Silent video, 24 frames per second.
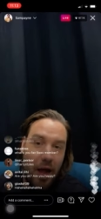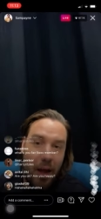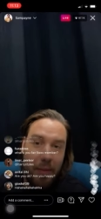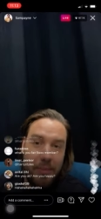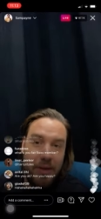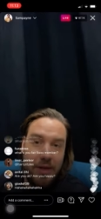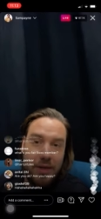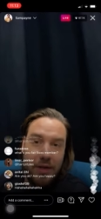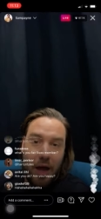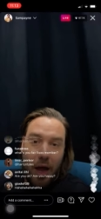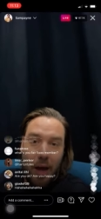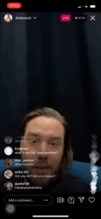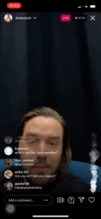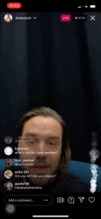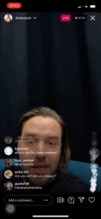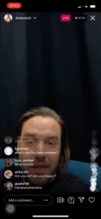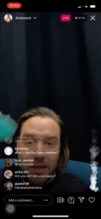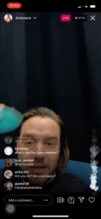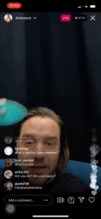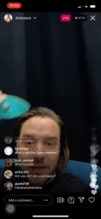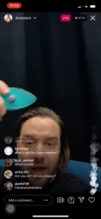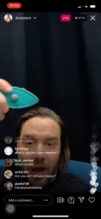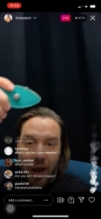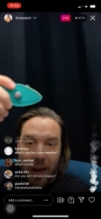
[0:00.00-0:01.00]
I'm in. I'm
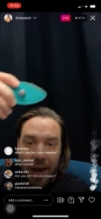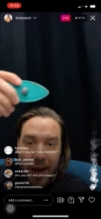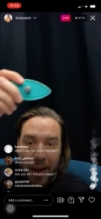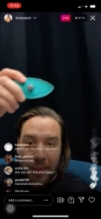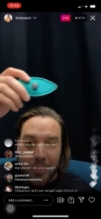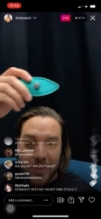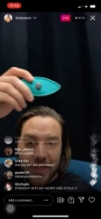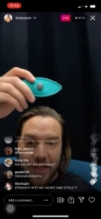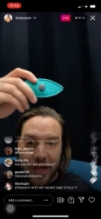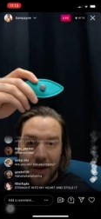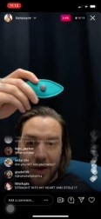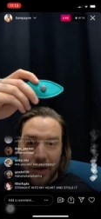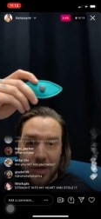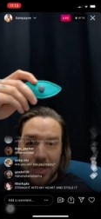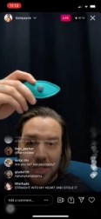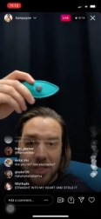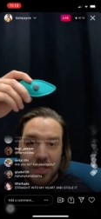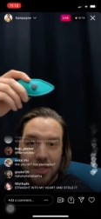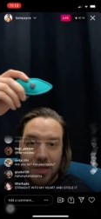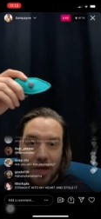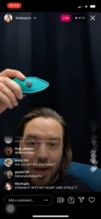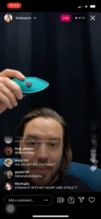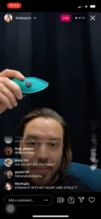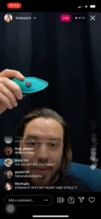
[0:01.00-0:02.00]
in. I am
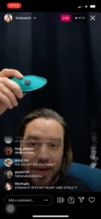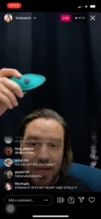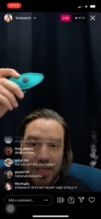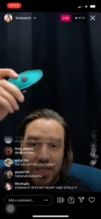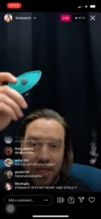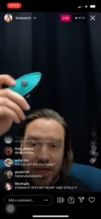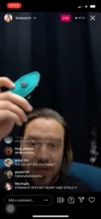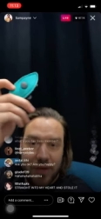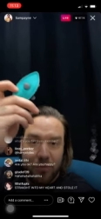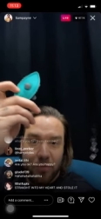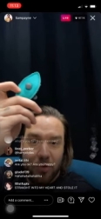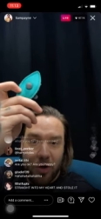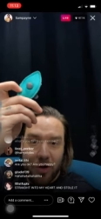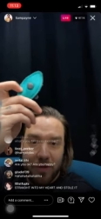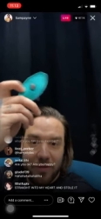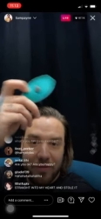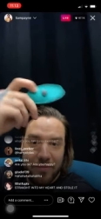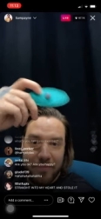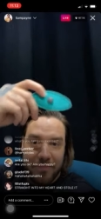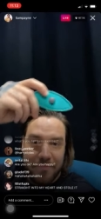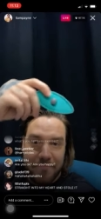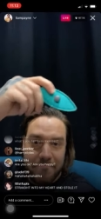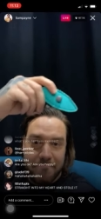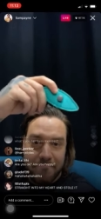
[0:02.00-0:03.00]
Thanos. I basically
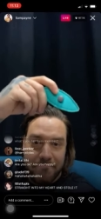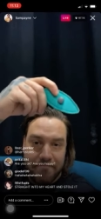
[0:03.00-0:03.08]
run